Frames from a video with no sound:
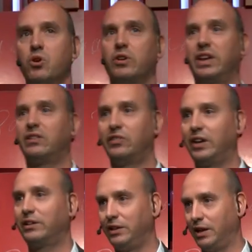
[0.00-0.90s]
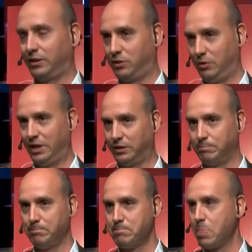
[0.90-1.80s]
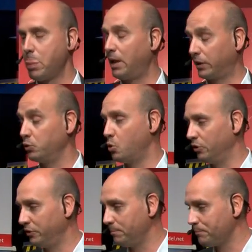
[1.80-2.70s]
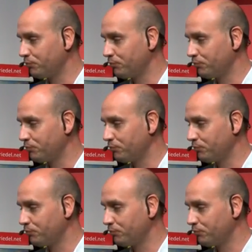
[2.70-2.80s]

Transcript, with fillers: work exactly like you like, like you want.